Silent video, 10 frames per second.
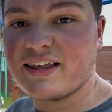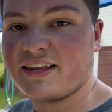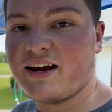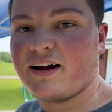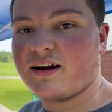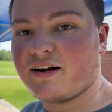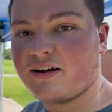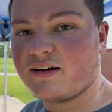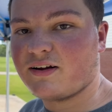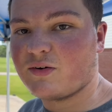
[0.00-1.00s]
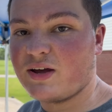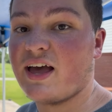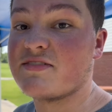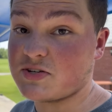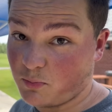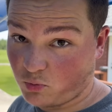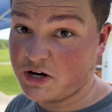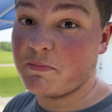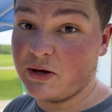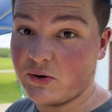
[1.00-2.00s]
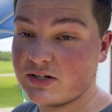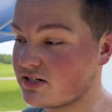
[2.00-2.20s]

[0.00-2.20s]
there we had some rebuilt